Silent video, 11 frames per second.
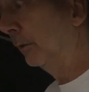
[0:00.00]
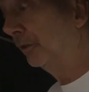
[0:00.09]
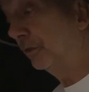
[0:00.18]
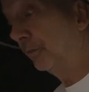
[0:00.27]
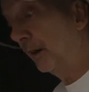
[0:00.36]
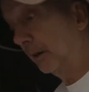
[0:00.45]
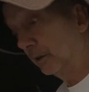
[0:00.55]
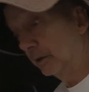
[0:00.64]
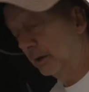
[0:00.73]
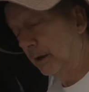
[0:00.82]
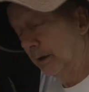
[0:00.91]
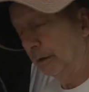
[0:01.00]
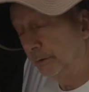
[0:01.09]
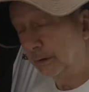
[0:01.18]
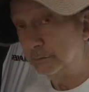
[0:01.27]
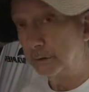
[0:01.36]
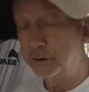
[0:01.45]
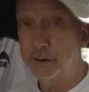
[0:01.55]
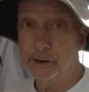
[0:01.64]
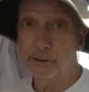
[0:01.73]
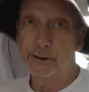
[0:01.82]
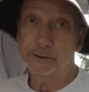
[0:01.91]
once you find a good
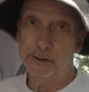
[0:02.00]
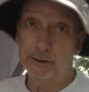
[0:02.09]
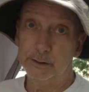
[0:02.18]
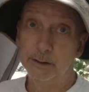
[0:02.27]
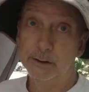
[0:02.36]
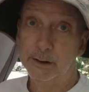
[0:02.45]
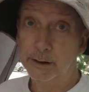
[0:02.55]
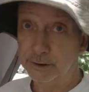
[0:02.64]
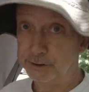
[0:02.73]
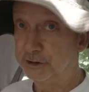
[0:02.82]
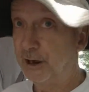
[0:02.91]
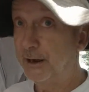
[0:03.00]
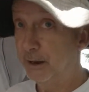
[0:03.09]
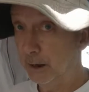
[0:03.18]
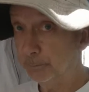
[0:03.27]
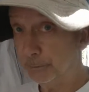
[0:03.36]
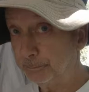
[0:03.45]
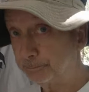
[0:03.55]
area to set up.